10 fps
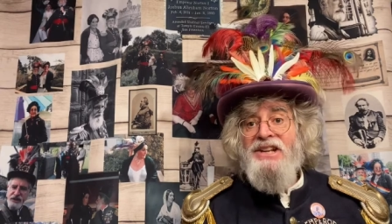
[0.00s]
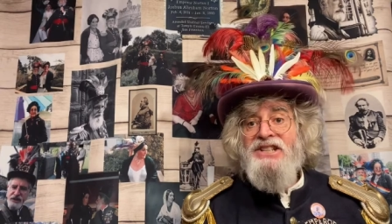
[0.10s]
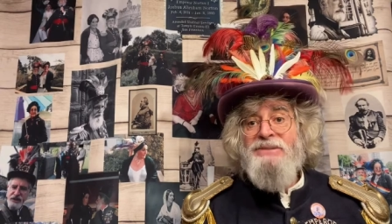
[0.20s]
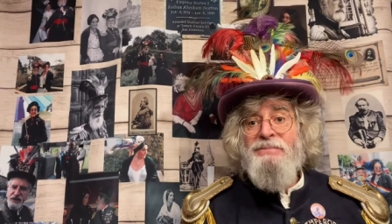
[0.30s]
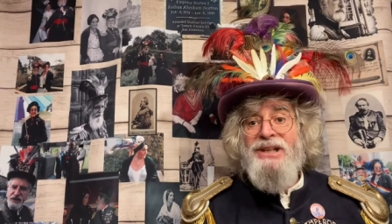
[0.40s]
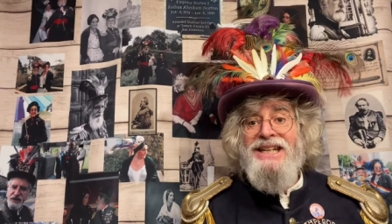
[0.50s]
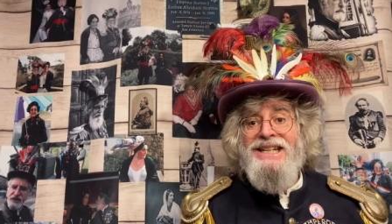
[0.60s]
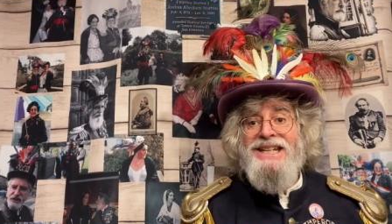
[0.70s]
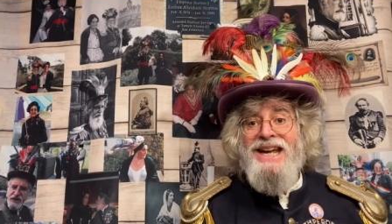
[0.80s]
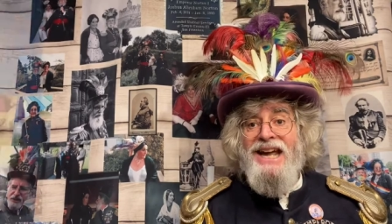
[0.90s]

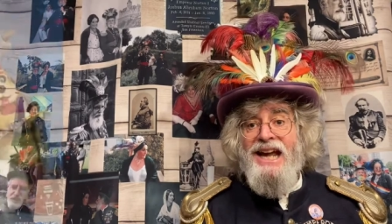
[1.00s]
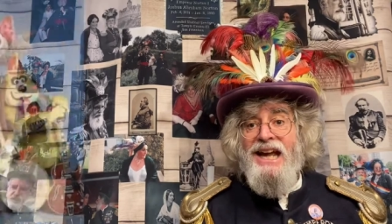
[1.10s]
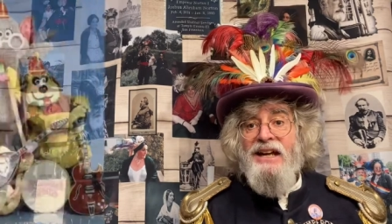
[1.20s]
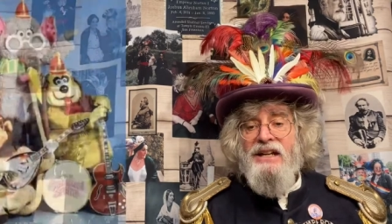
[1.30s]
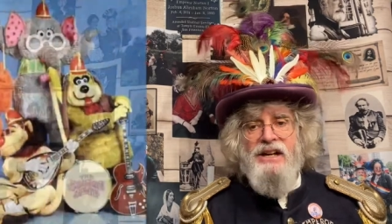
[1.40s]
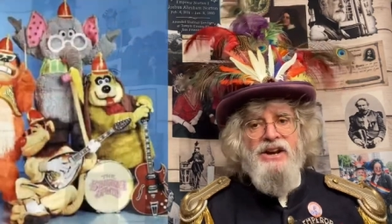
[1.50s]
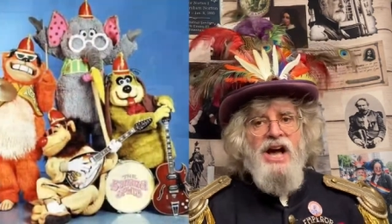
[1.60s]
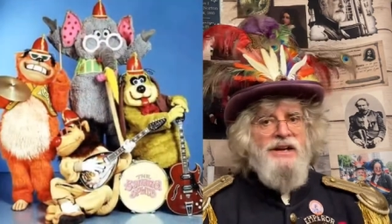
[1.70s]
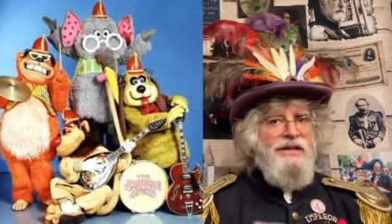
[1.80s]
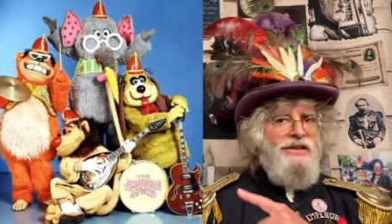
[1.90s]
Split Day,
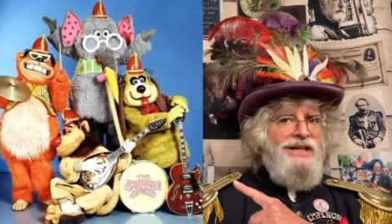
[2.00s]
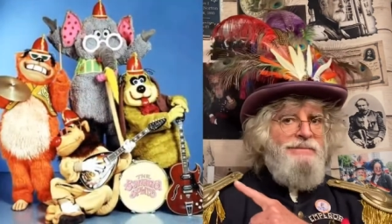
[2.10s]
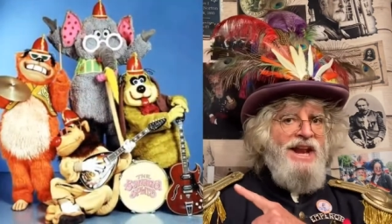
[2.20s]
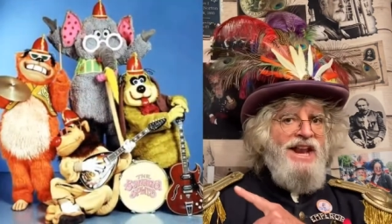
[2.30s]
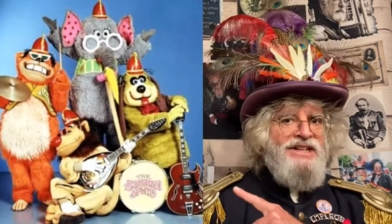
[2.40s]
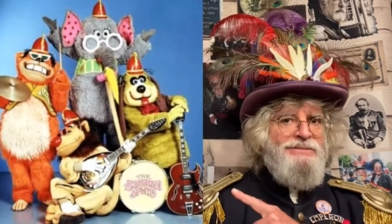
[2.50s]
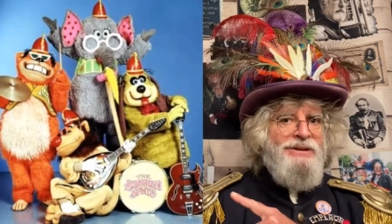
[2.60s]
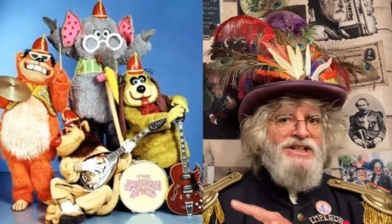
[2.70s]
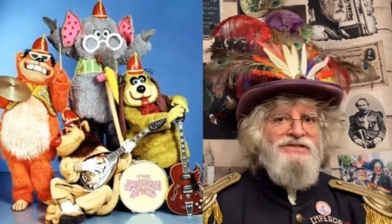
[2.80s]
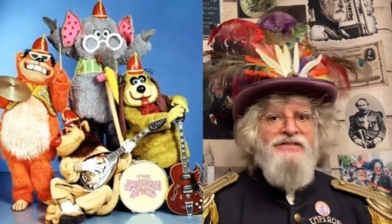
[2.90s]
not the banana
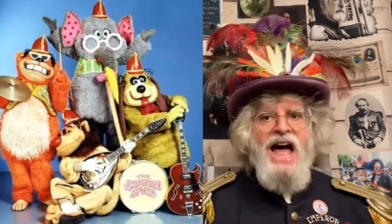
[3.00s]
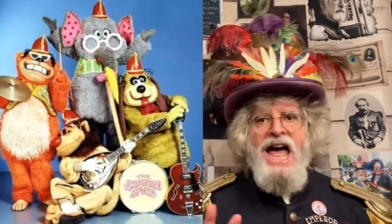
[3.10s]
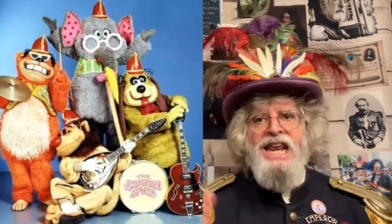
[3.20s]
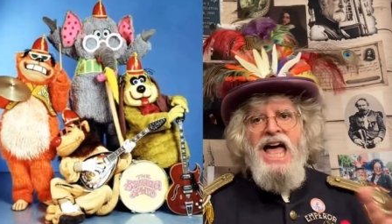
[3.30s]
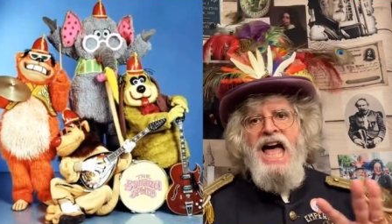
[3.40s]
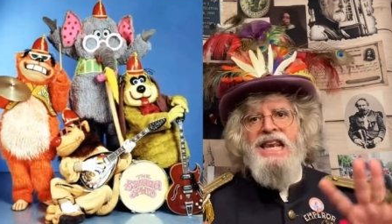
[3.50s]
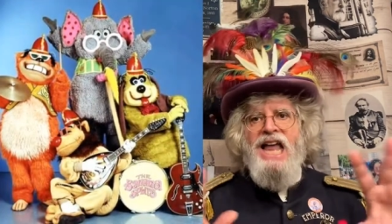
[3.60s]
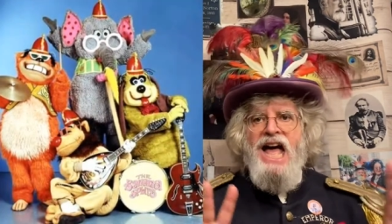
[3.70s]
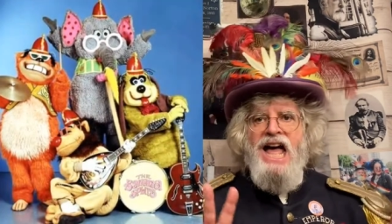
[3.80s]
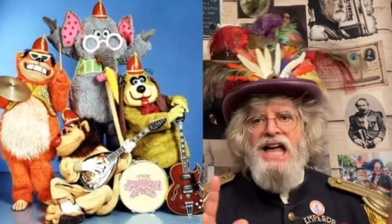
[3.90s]
splits, fa la
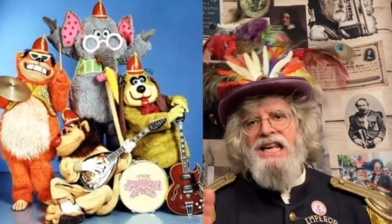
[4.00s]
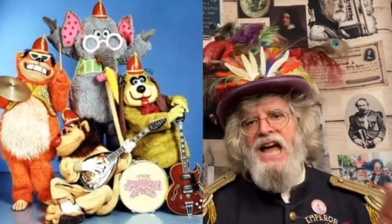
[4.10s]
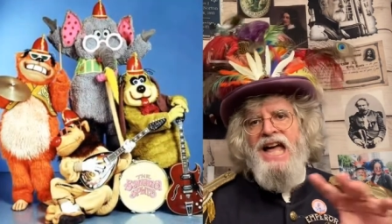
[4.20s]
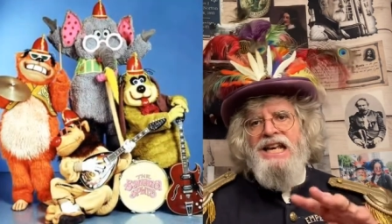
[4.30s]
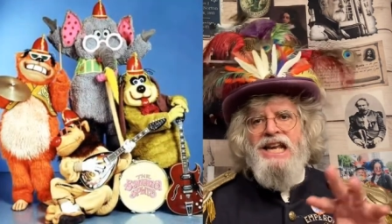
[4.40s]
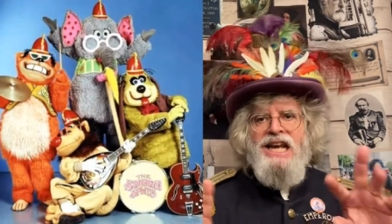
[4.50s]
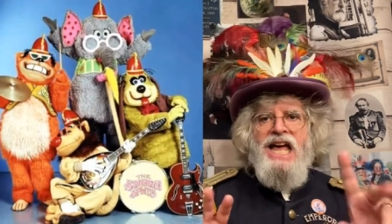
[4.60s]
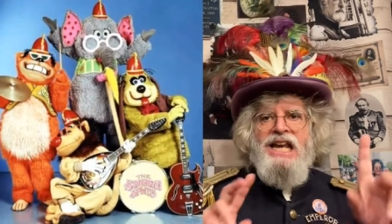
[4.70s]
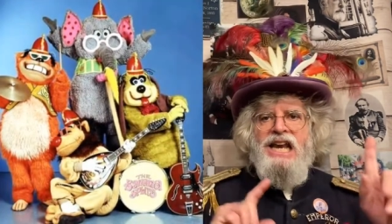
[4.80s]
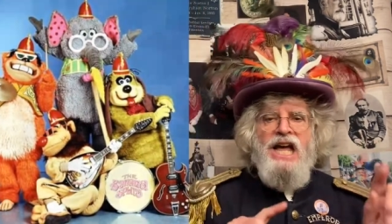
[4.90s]
la, la la
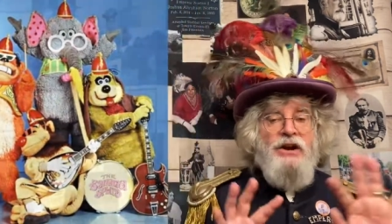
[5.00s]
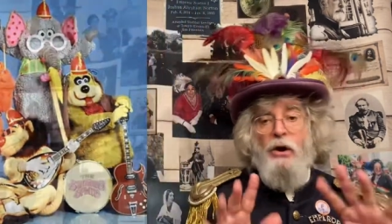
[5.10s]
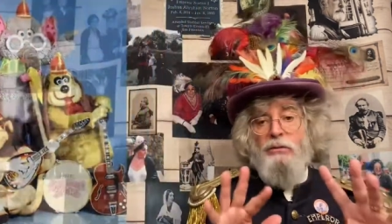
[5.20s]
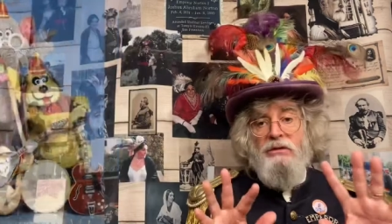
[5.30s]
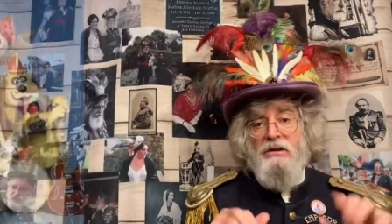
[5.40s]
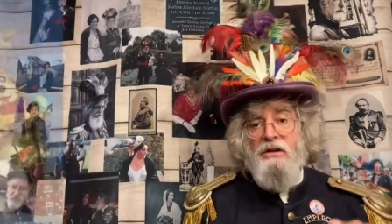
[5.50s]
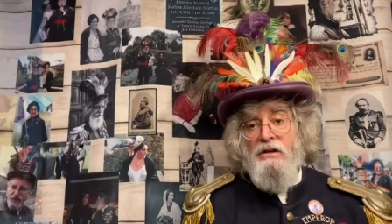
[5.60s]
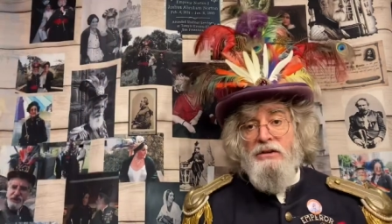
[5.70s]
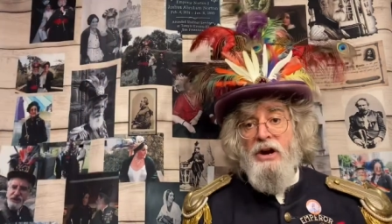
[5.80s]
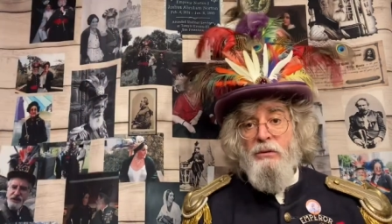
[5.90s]
la la, no.
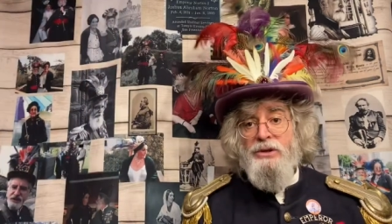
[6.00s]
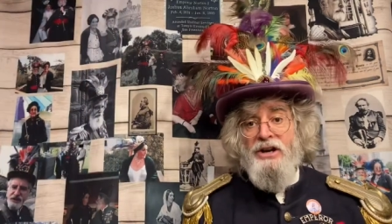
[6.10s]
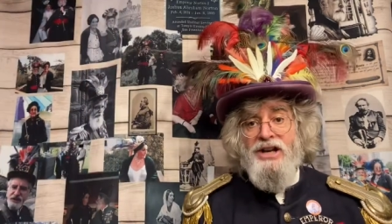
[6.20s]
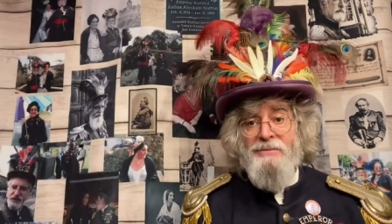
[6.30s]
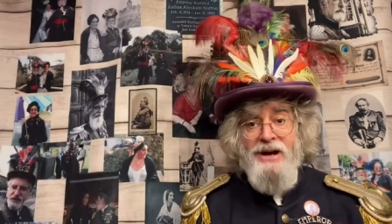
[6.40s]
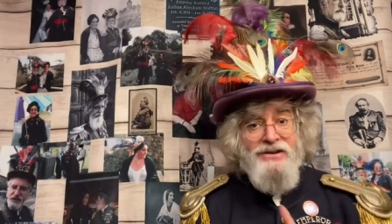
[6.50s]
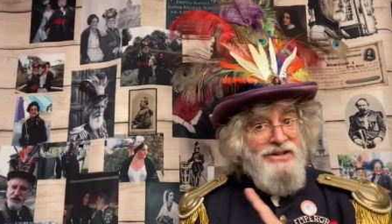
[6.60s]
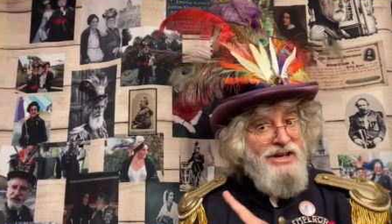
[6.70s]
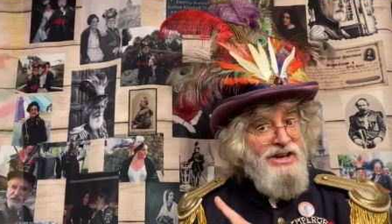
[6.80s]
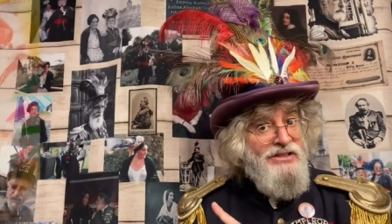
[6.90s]
No, we're talking about
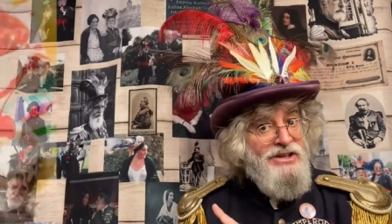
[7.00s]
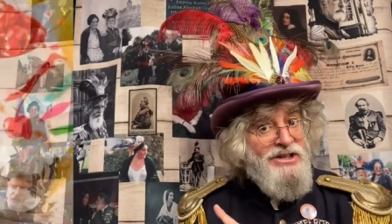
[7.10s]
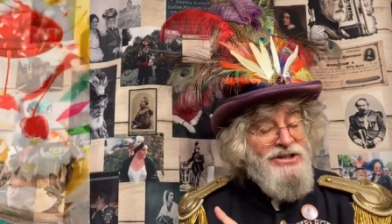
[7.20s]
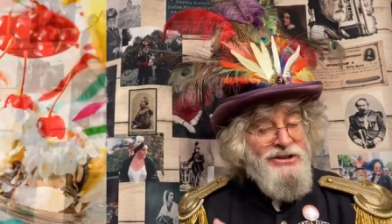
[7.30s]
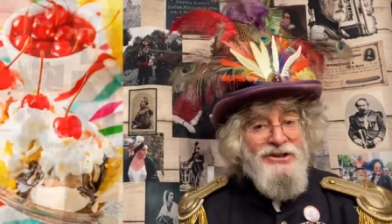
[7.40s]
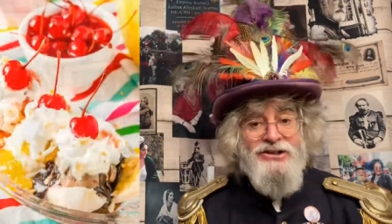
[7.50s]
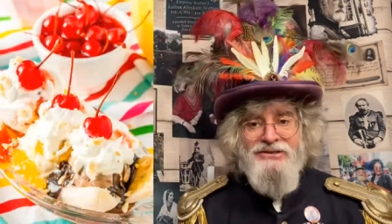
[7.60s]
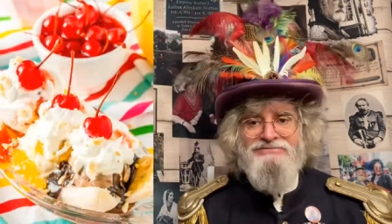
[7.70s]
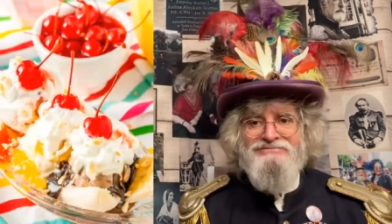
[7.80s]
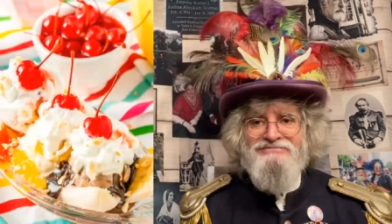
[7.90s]
the dessert
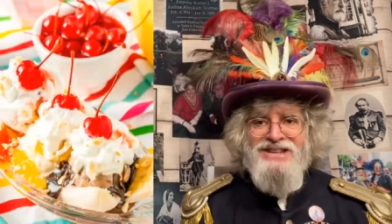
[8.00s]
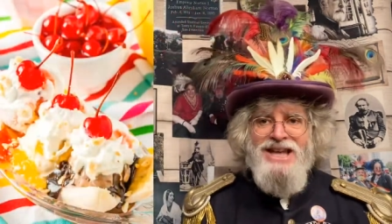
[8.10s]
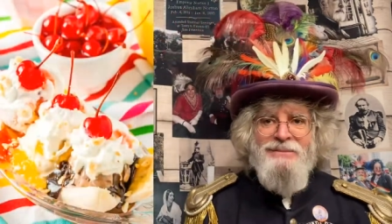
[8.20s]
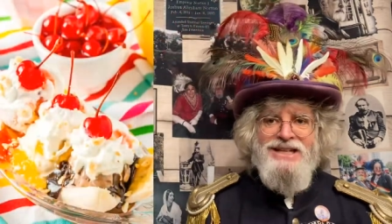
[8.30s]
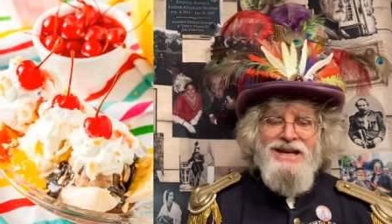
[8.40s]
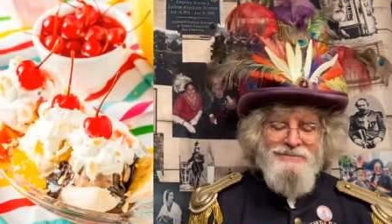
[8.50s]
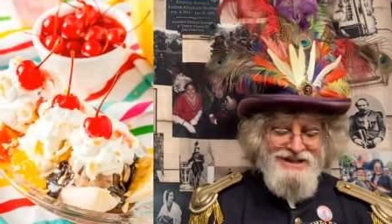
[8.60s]
Yummy, yummy.